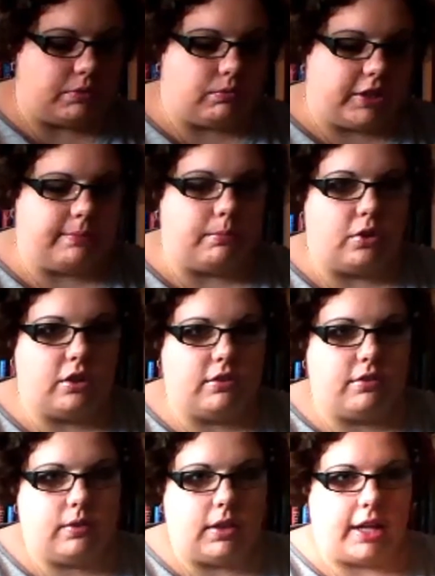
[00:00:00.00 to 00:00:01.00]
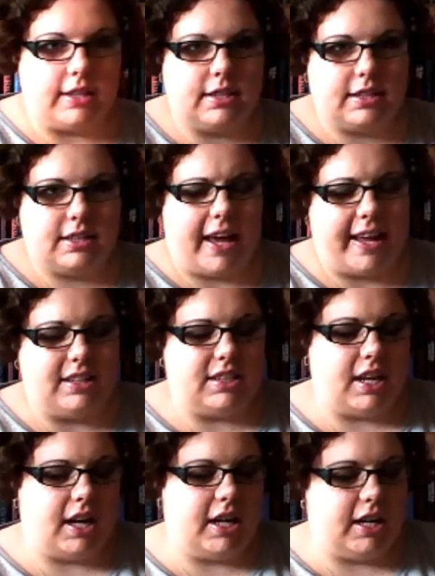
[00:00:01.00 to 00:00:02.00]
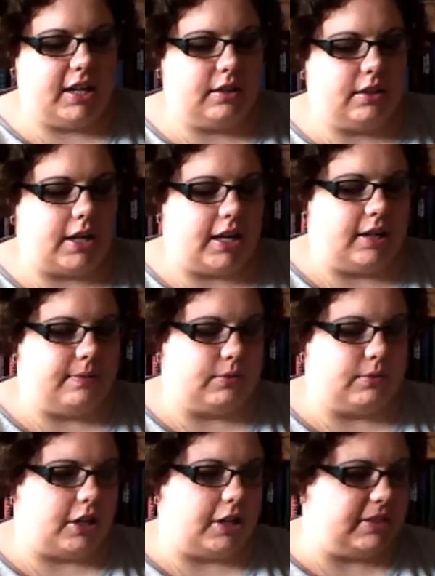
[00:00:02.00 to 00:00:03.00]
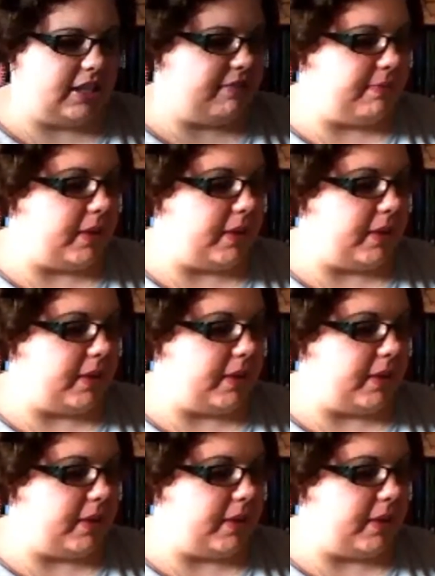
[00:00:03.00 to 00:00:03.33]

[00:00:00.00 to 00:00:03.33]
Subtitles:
read more, like, get into her crime stuff, but